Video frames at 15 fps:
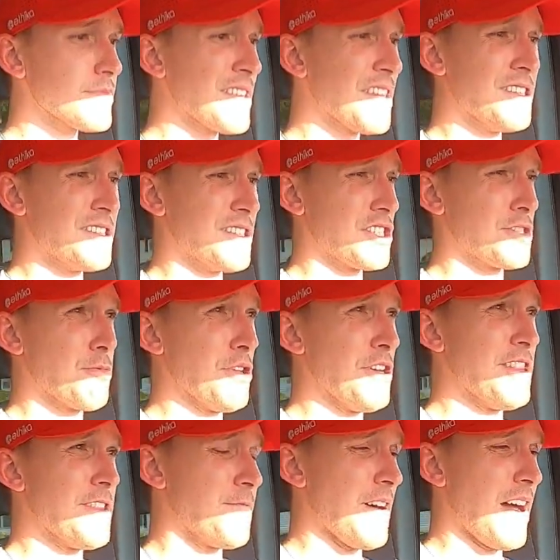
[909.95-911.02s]
The
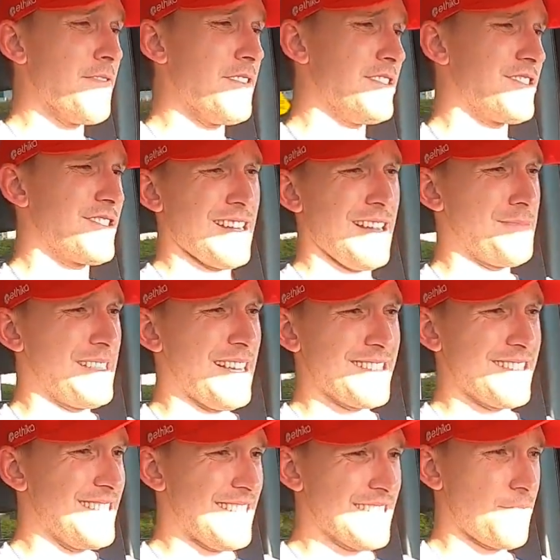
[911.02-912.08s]
display, the 5-inch, I'm
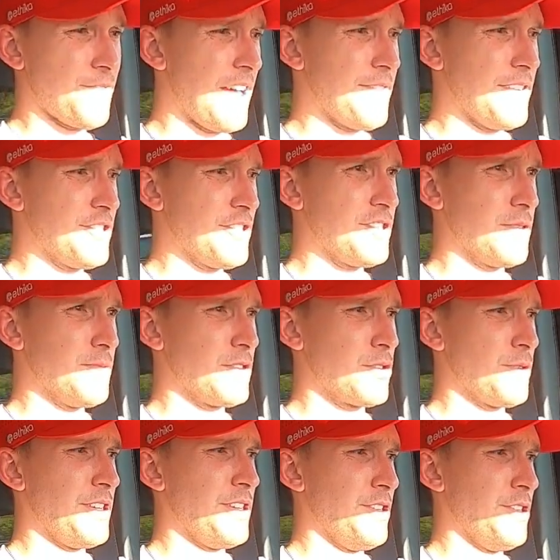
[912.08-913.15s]
guessing that's 5 inches in
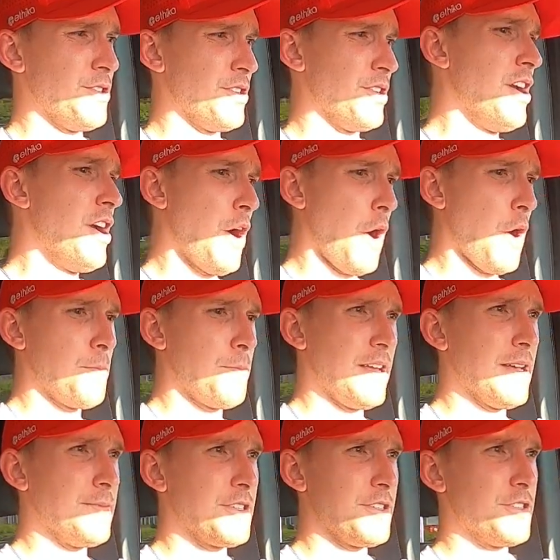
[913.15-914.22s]
between your
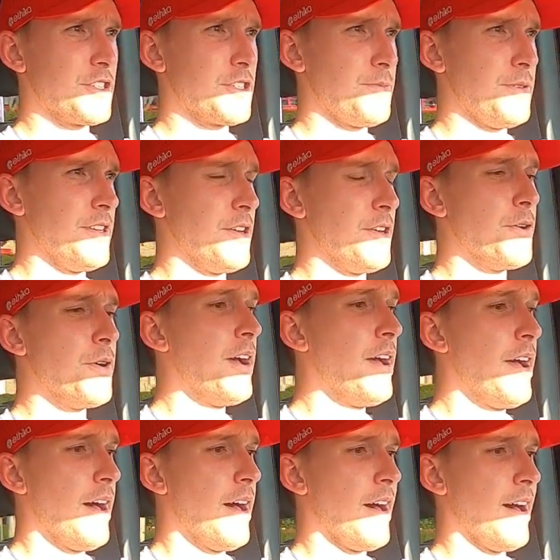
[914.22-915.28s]
RPMs and your speedo.
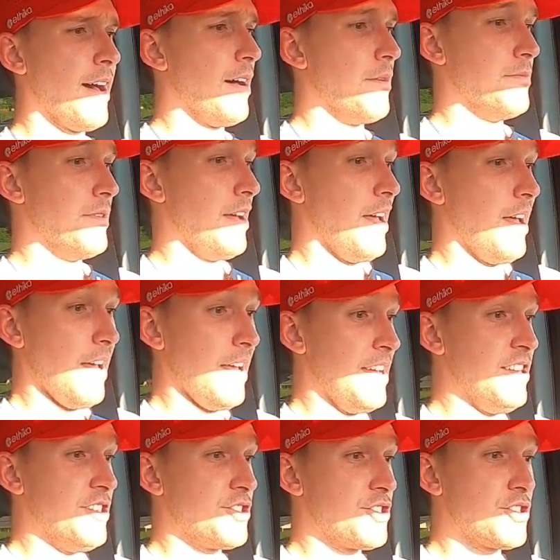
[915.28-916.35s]

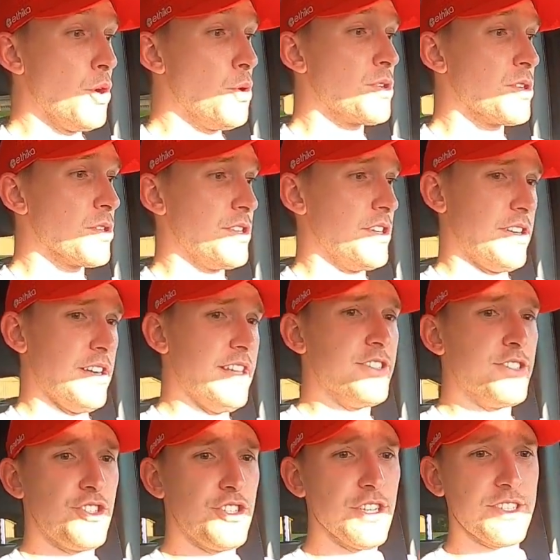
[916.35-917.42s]
It is so clear. It
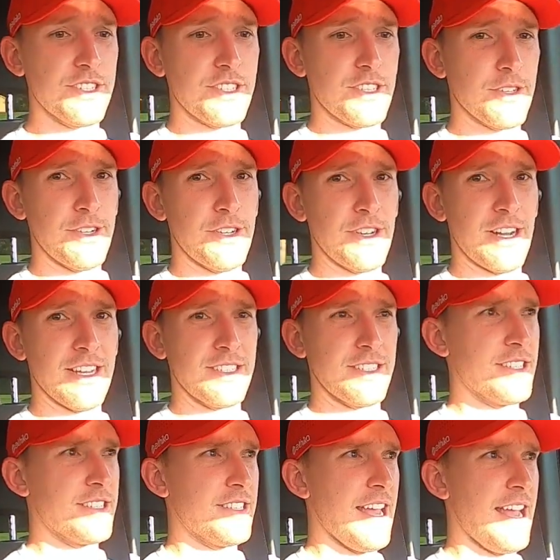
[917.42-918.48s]
is just as clear
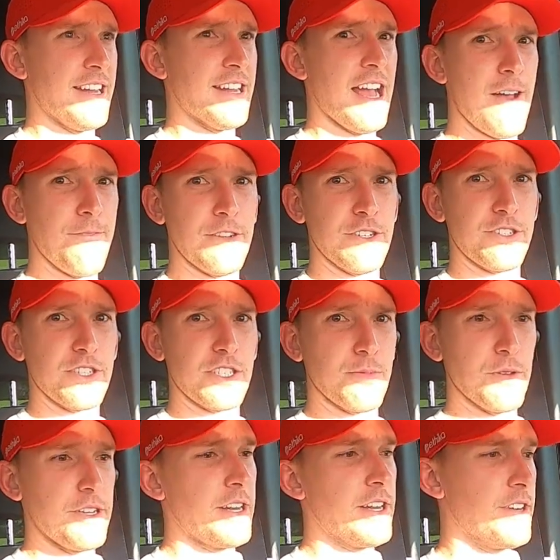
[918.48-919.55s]
as the 8.5-inch
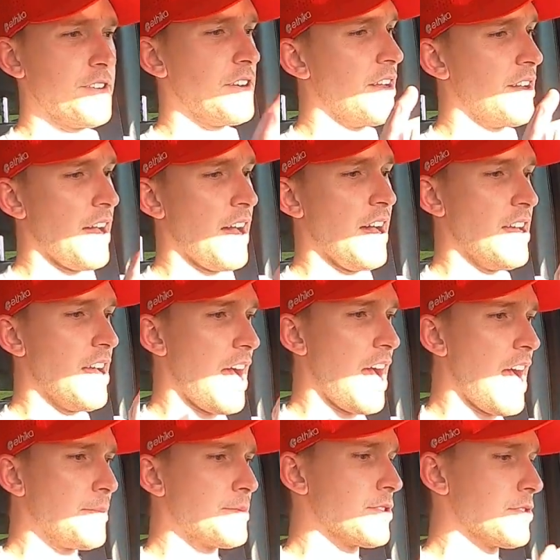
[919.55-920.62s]
display here, and I
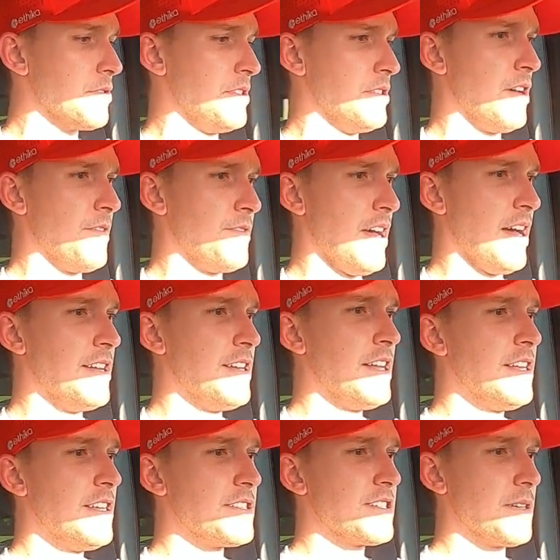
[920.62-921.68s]
absolutely love that.
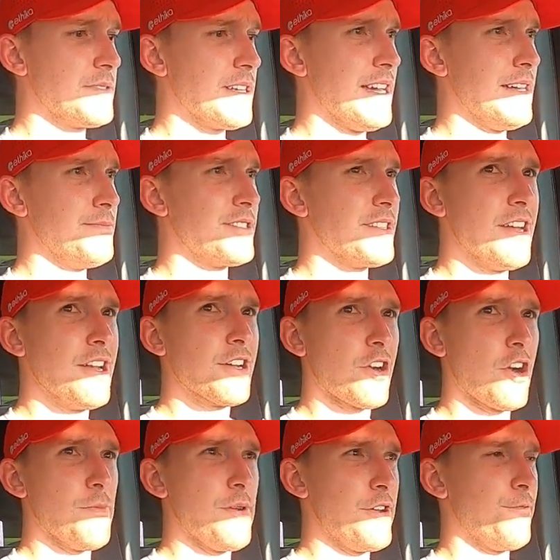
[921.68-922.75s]
Sometimes
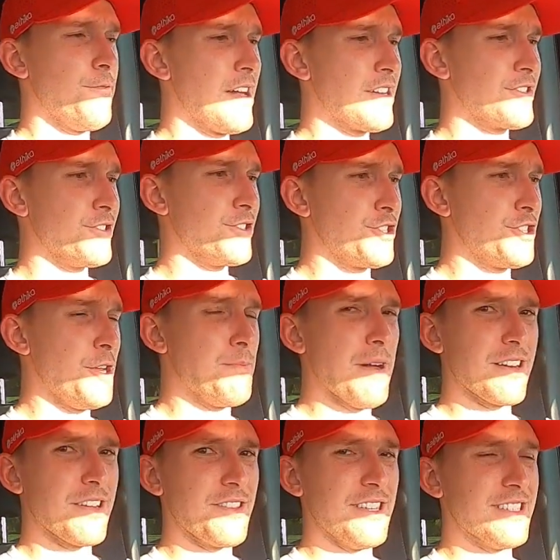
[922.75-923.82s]
car manufacturers cheap
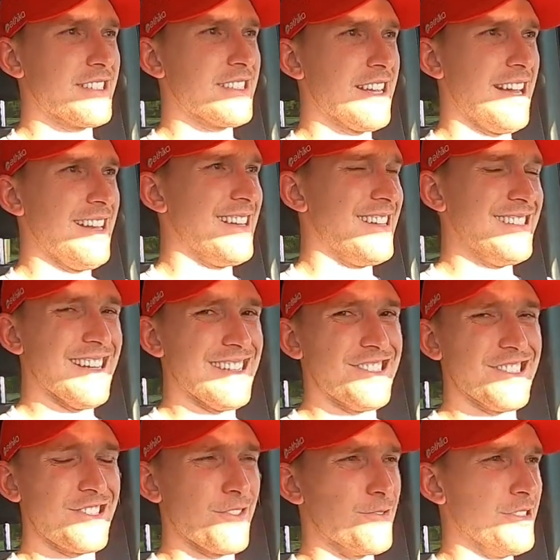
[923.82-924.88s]
out on the inside, and I
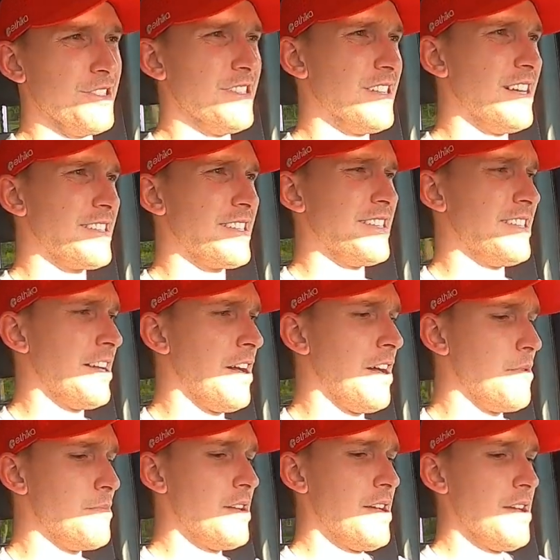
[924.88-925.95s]
just don't really like it.
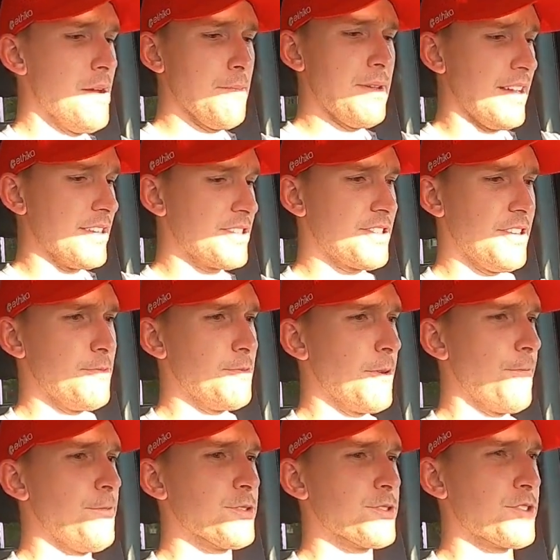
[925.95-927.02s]
But yeah, steering
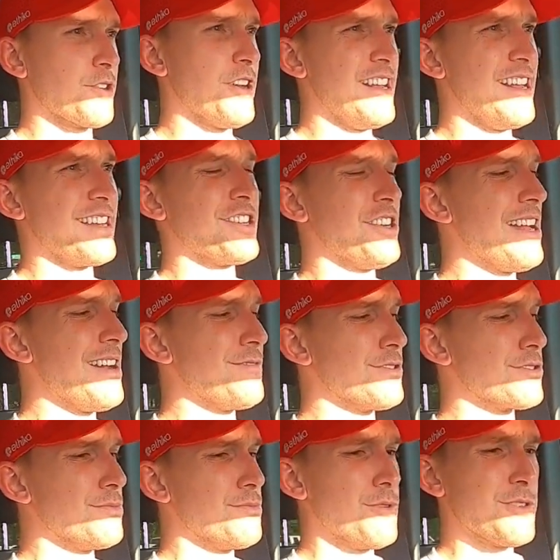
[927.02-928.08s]
wheel feels great. It could have a
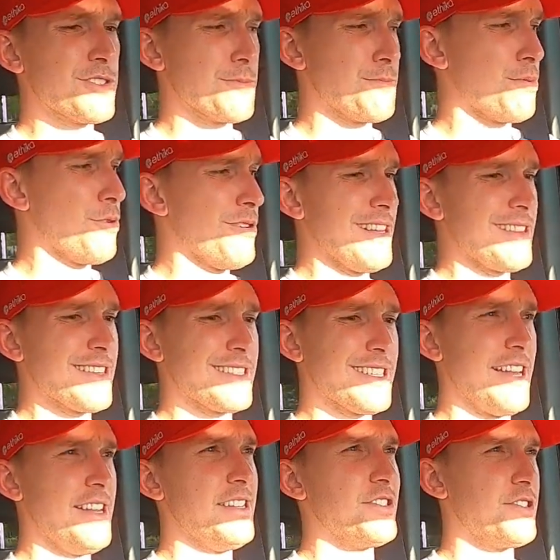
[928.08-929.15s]
little more support at the
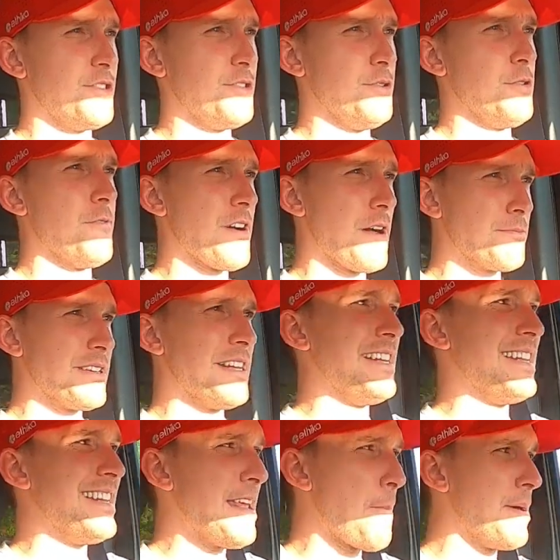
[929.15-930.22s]
10 and 2 if I'm
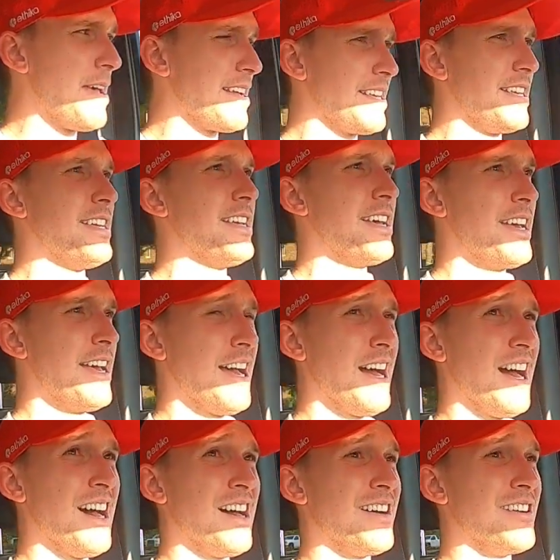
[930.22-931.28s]
getting nitpicky.
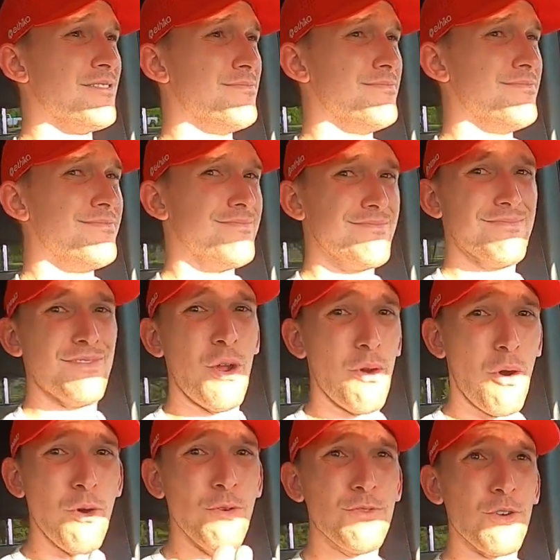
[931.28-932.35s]
You
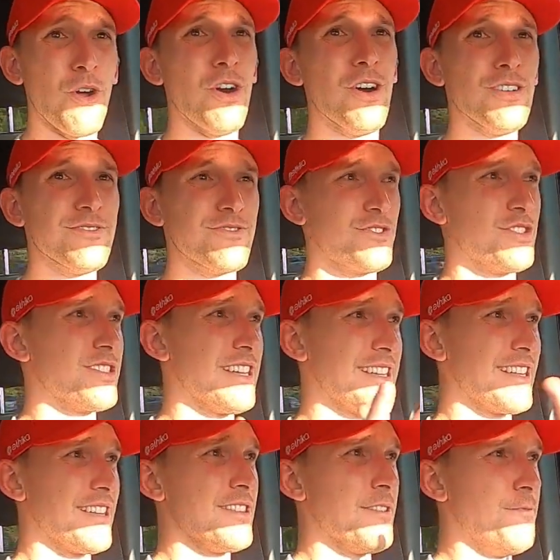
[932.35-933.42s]
know, overall, just
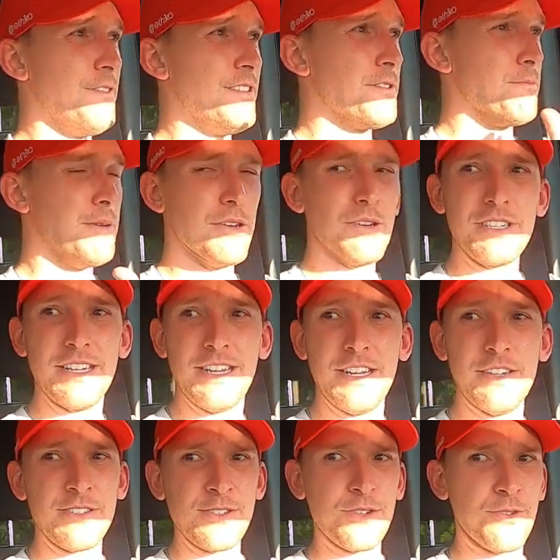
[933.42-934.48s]
like the visibility in
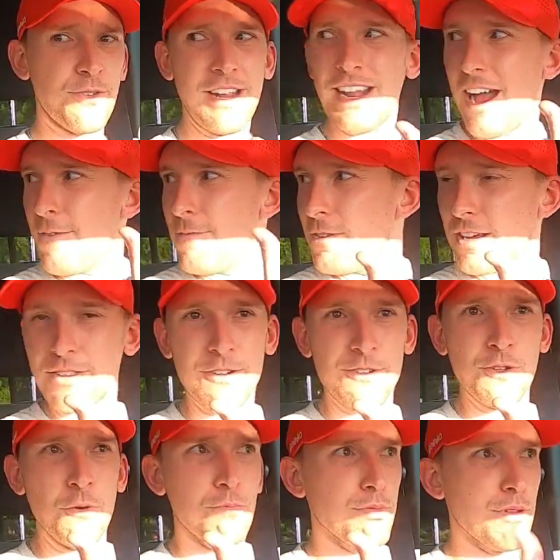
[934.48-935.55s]
here is great. I feel like
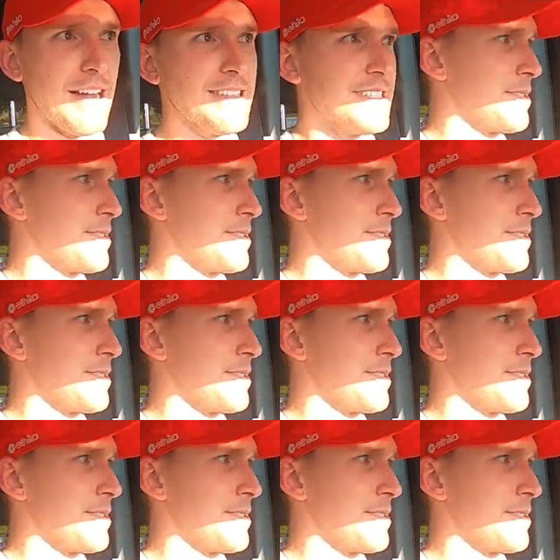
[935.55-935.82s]
there's no blind